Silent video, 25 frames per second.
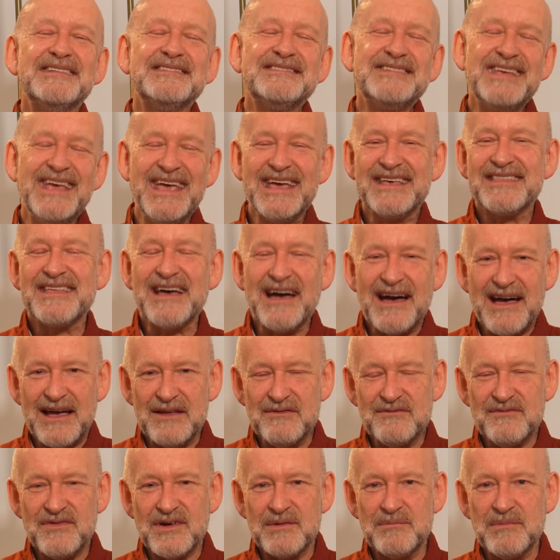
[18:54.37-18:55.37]
take that
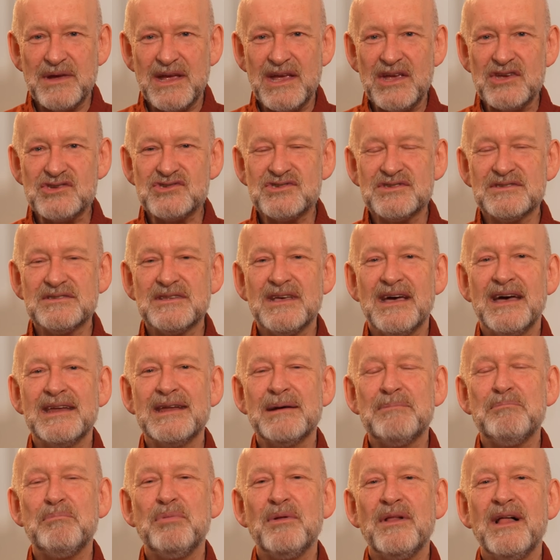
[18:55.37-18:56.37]
information and
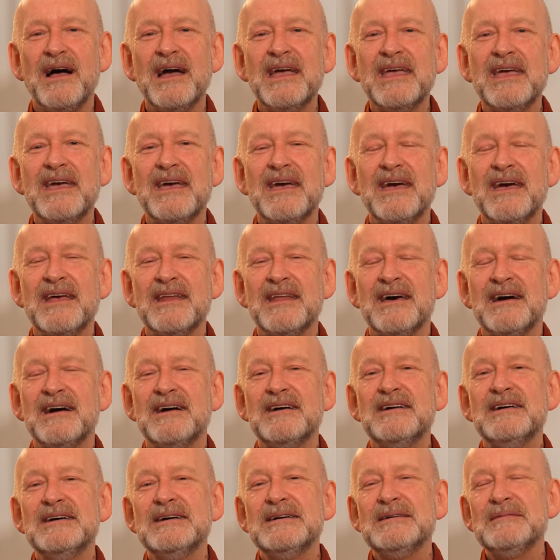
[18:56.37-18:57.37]
apply it in a,